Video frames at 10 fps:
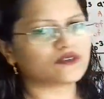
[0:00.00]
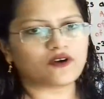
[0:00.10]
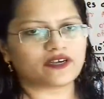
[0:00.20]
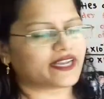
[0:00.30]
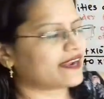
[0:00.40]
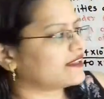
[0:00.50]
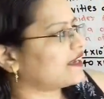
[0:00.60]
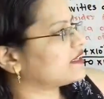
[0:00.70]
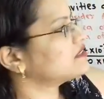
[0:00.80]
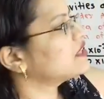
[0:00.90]
contact,
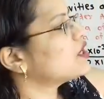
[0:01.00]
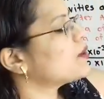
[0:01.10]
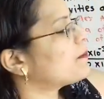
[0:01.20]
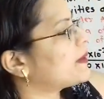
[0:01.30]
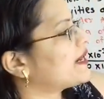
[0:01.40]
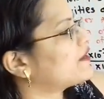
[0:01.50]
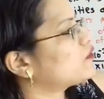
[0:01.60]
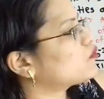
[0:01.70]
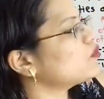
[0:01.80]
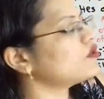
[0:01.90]
that is plate
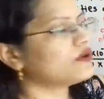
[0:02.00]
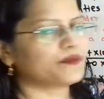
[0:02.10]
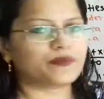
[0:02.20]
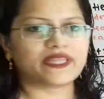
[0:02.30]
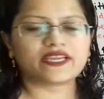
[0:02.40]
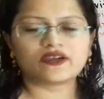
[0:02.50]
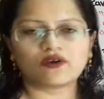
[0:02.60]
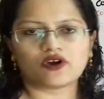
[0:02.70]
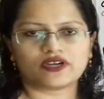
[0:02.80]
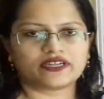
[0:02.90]
to brick
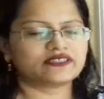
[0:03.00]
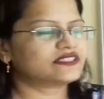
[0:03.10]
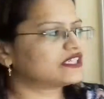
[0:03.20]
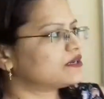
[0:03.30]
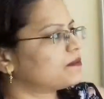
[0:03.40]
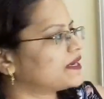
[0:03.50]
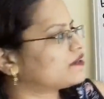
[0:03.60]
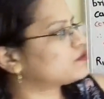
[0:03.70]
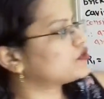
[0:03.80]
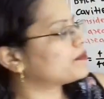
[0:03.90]
contact, steel
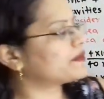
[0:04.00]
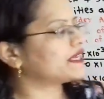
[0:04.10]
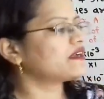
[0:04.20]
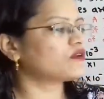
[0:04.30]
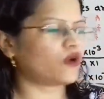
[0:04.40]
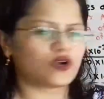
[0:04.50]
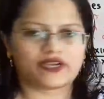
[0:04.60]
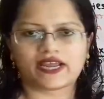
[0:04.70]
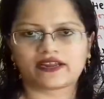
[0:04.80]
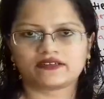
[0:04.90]
plate to the brick
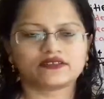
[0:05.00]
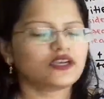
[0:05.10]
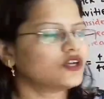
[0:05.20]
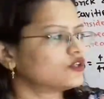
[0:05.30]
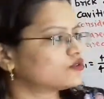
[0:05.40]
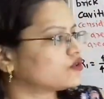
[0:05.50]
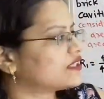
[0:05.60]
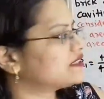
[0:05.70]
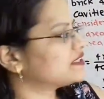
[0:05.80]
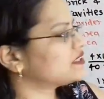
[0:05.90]
contact. So
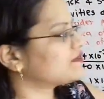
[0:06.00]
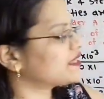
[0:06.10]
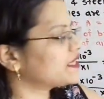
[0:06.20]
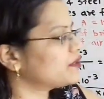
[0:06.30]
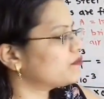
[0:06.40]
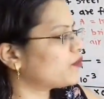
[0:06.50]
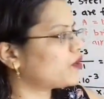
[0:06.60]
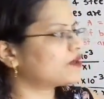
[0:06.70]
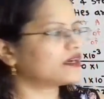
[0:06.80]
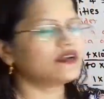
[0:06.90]
this is very
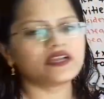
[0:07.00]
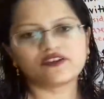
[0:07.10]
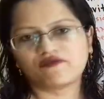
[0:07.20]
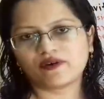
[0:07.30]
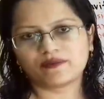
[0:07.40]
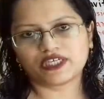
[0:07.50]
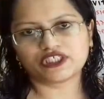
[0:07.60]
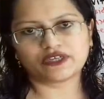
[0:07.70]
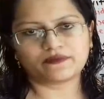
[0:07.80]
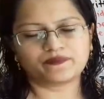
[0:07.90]
important
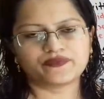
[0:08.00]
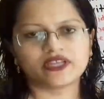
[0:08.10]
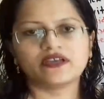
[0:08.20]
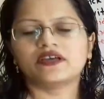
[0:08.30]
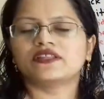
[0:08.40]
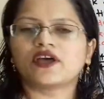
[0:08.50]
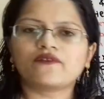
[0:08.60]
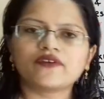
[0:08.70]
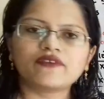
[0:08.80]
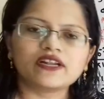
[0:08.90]
information. Now
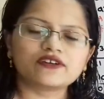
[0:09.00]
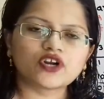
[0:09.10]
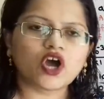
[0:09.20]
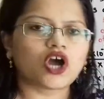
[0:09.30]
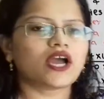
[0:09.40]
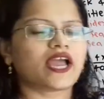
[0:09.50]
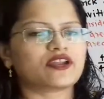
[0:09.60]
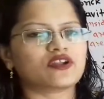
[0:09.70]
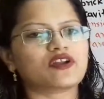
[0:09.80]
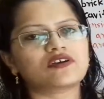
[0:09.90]
we will draw
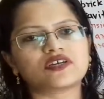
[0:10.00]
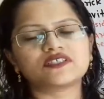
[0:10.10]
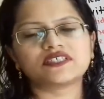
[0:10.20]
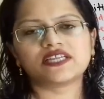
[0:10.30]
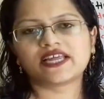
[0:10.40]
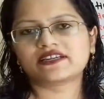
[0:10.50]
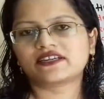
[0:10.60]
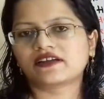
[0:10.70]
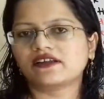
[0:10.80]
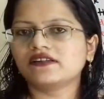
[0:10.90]
analogous
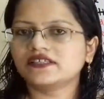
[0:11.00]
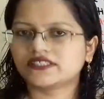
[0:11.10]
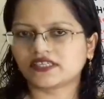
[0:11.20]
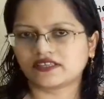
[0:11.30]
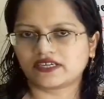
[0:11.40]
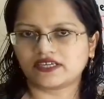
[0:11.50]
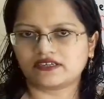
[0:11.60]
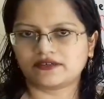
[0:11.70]
electrical circuit.